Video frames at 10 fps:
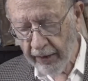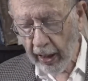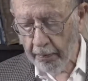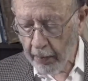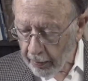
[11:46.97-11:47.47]

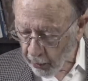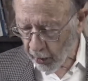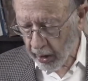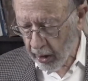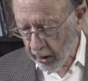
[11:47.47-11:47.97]
that
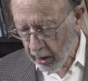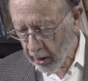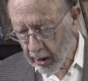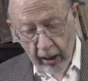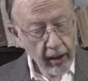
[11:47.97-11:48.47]
memory,
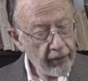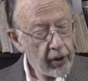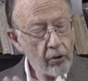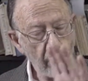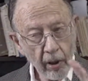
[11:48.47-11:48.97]

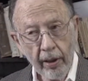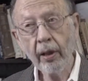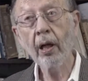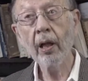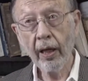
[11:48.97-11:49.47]
individual and
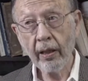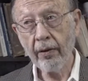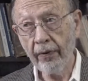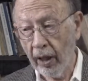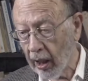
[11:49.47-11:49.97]

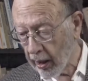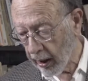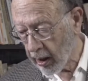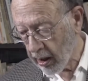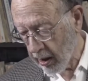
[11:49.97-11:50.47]
collective
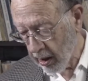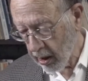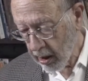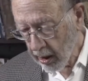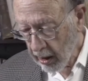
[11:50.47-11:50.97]
alike,
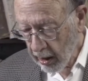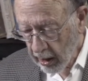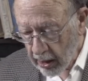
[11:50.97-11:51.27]
is